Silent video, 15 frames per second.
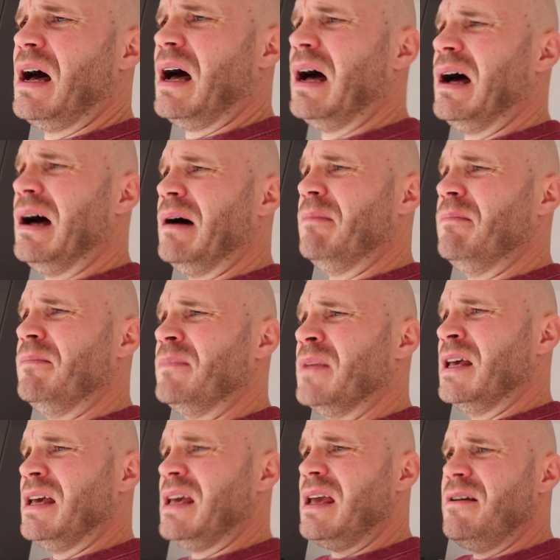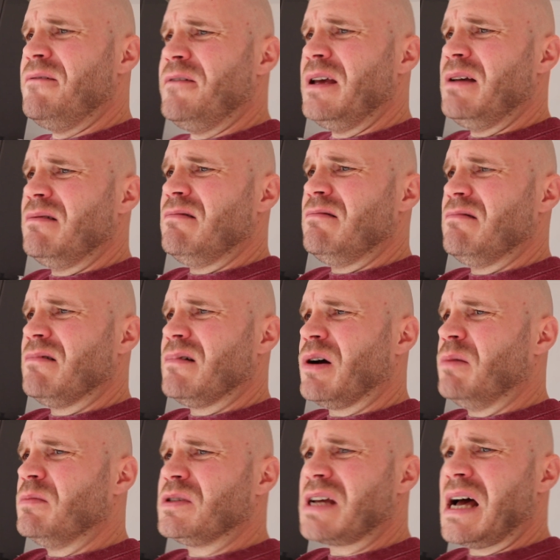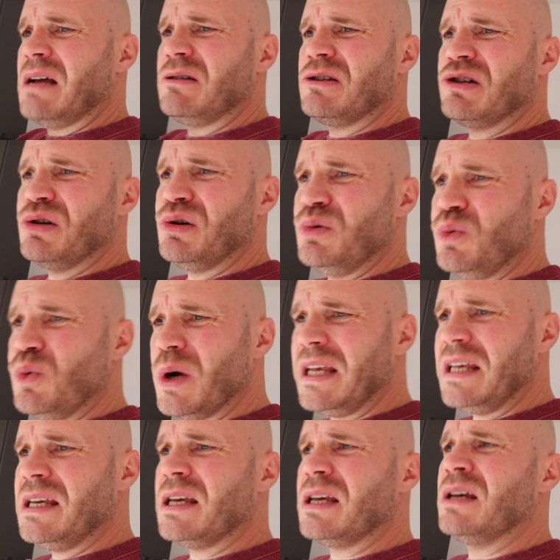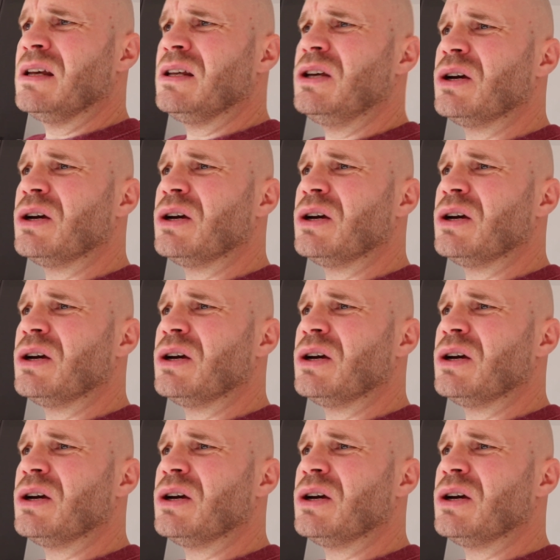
If it comes out too weak,